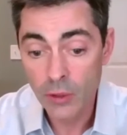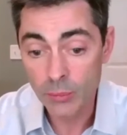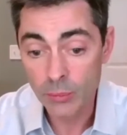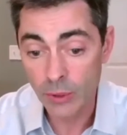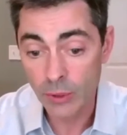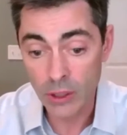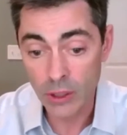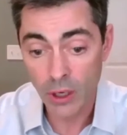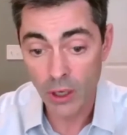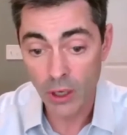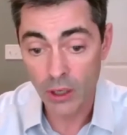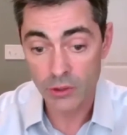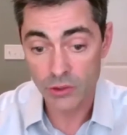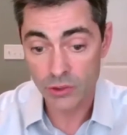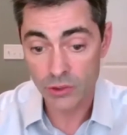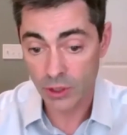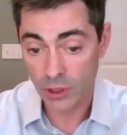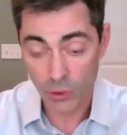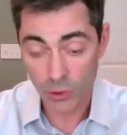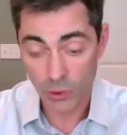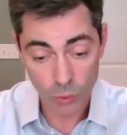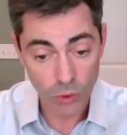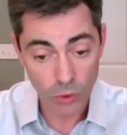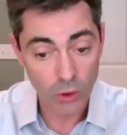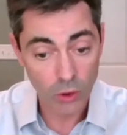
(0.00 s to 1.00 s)
because
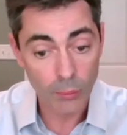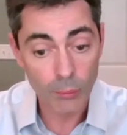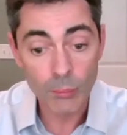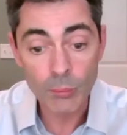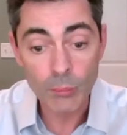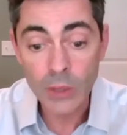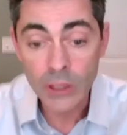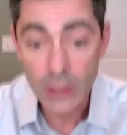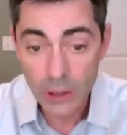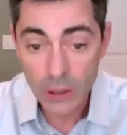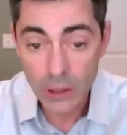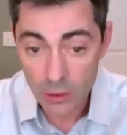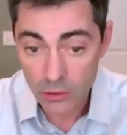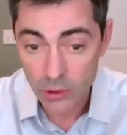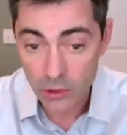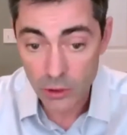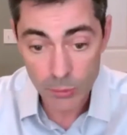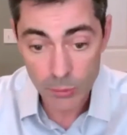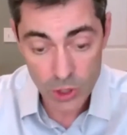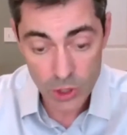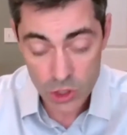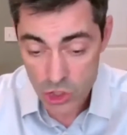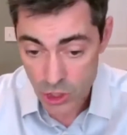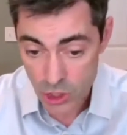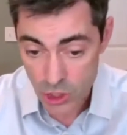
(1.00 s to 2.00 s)
it will immediately
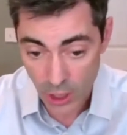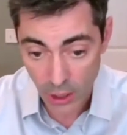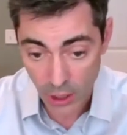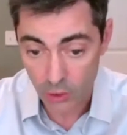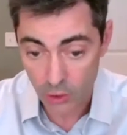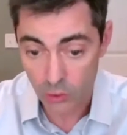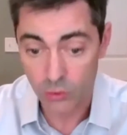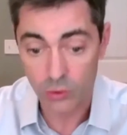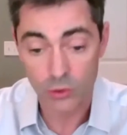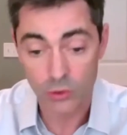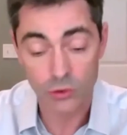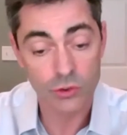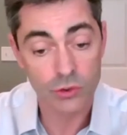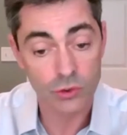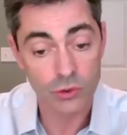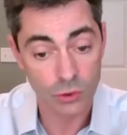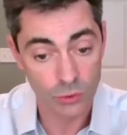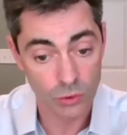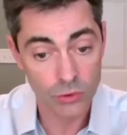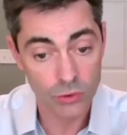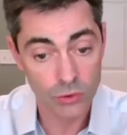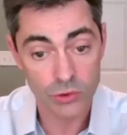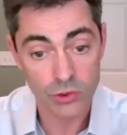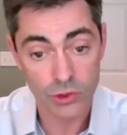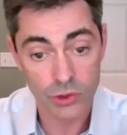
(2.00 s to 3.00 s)
be shadowed as
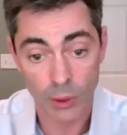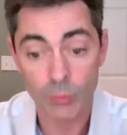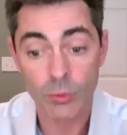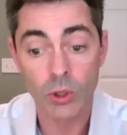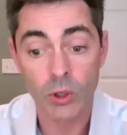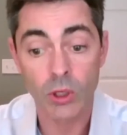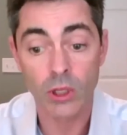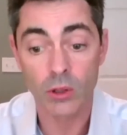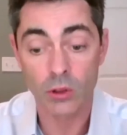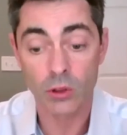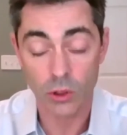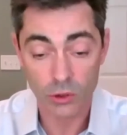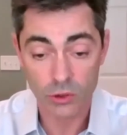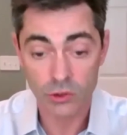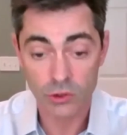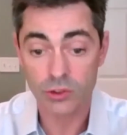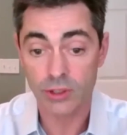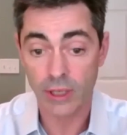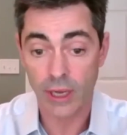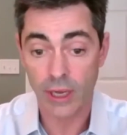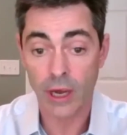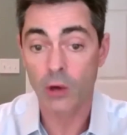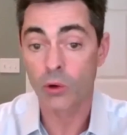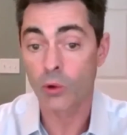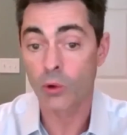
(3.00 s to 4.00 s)
soon as somebody looks
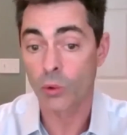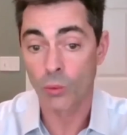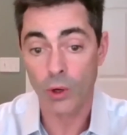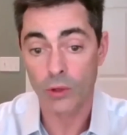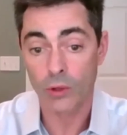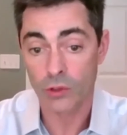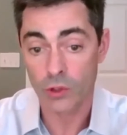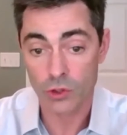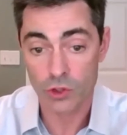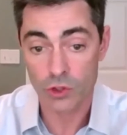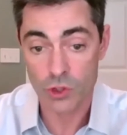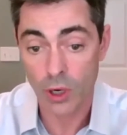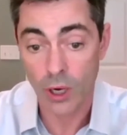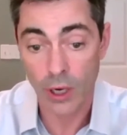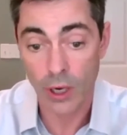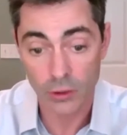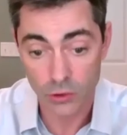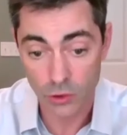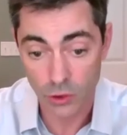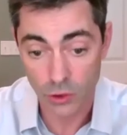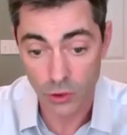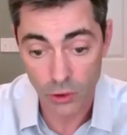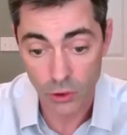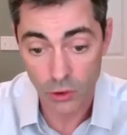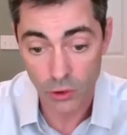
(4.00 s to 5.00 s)
down at what they're trying
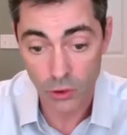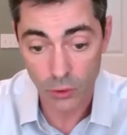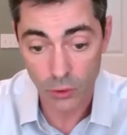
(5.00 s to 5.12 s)
to do.